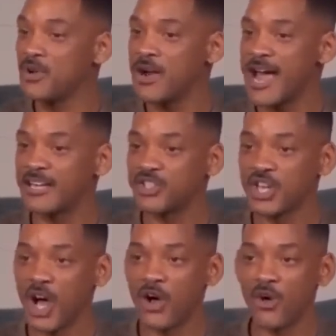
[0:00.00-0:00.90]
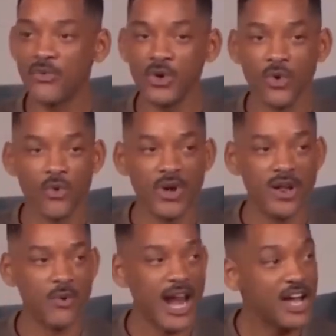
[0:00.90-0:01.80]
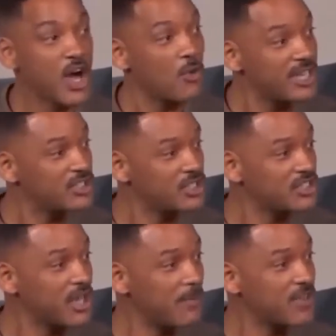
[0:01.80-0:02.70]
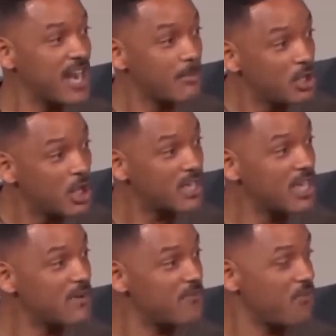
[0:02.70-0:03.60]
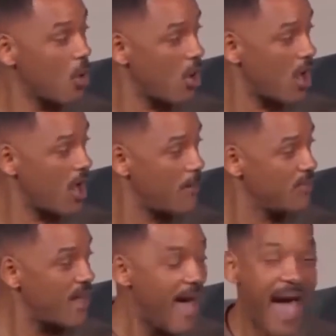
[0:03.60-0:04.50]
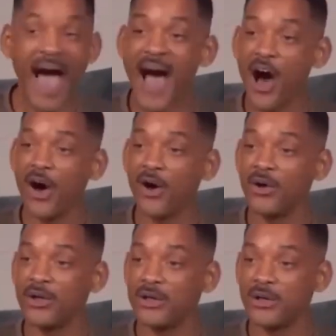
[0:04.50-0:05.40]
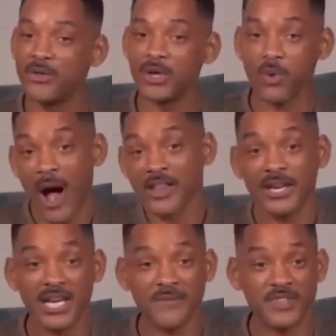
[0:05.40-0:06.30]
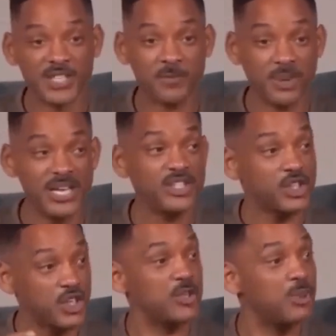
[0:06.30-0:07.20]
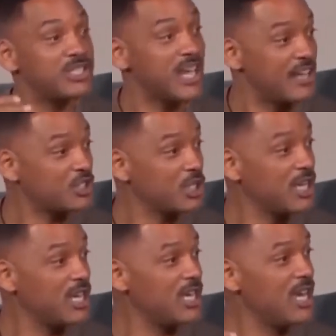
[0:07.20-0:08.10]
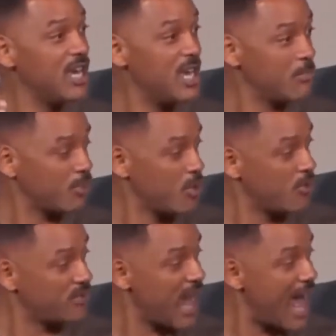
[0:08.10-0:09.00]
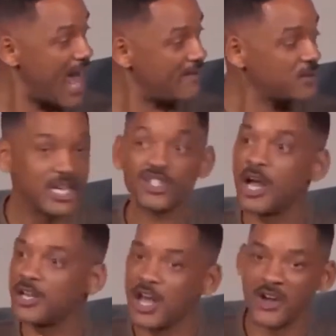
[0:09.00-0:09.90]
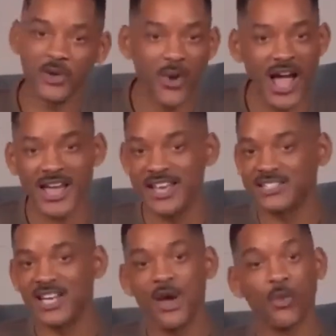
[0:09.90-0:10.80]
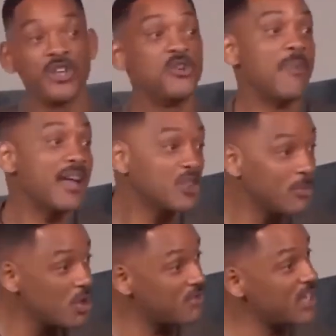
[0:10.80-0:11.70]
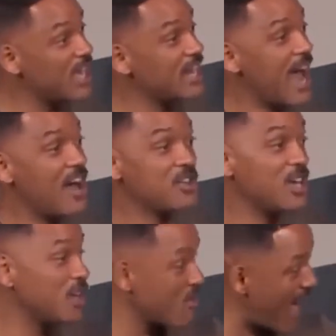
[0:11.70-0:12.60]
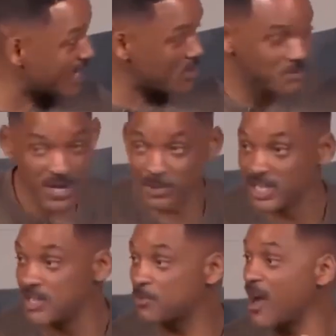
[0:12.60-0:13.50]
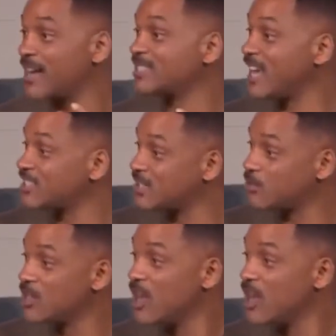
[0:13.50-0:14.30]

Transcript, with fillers: right? So when, when I go into something, I'm looking for how the quality of this piece could potentially improve lives. But it's all along the way. It's when you make the movie and how you're interacting with people in the process. And,